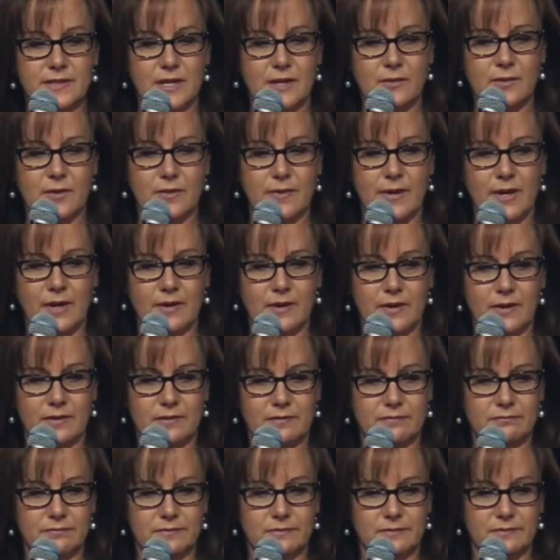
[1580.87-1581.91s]
were about
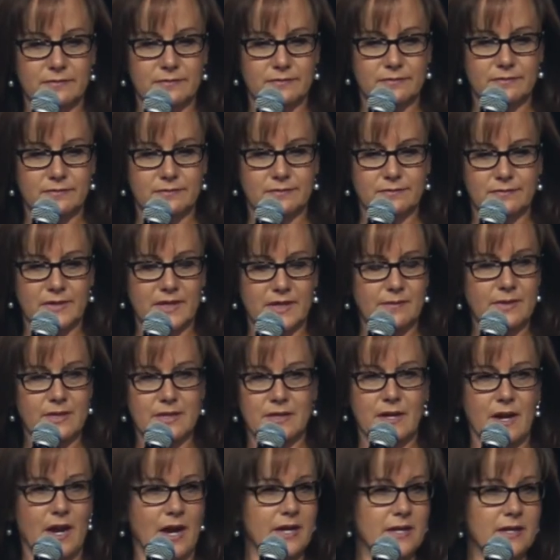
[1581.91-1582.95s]
maybe
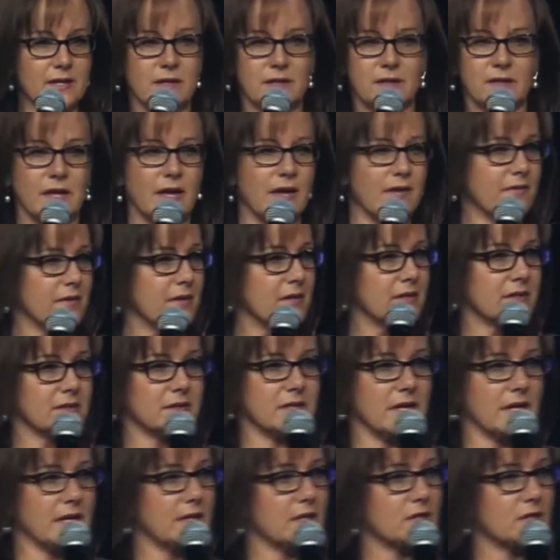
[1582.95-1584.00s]
9 and 11, 10 and